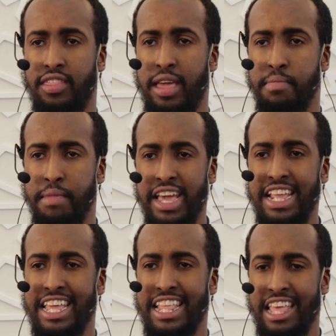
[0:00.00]
they
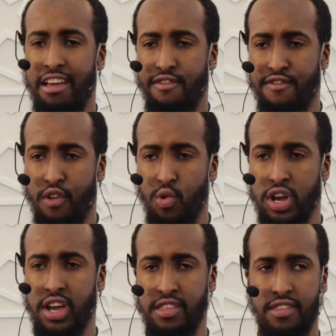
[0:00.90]
made it their
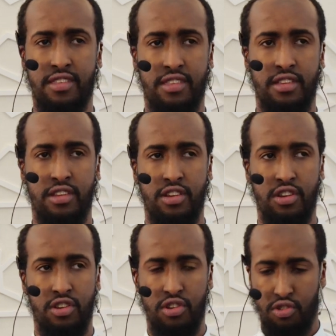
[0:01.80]
focus
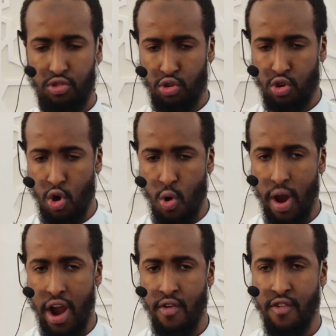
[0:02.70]
to
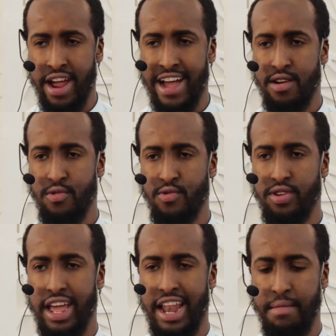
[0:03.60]
go
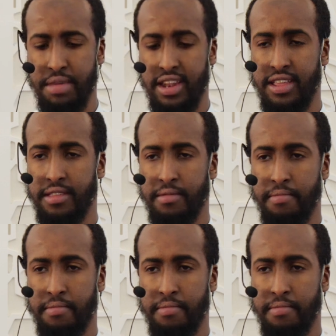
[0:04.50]
around Al-Amin.